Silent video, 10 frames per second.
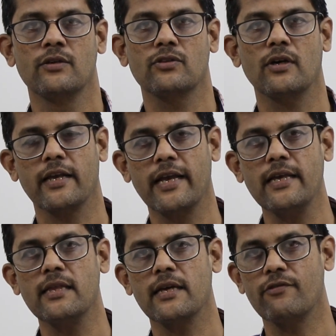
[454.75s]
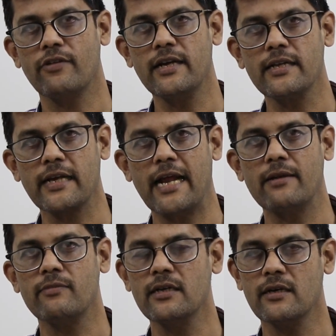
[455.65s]
So again, the event
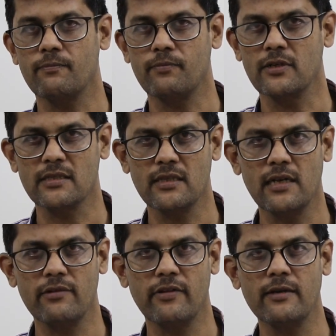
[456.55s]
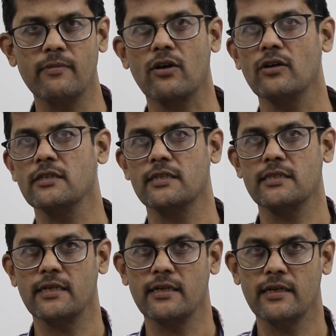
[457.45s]
can be a personal event because
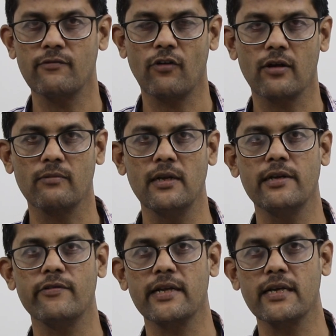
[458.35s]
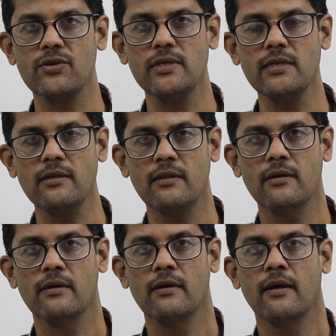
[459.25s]
it's an informal invitation,
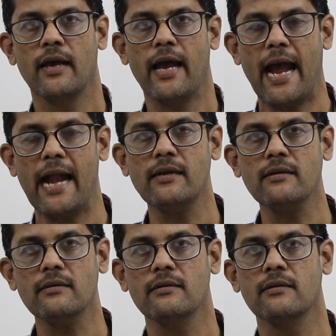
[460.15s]
and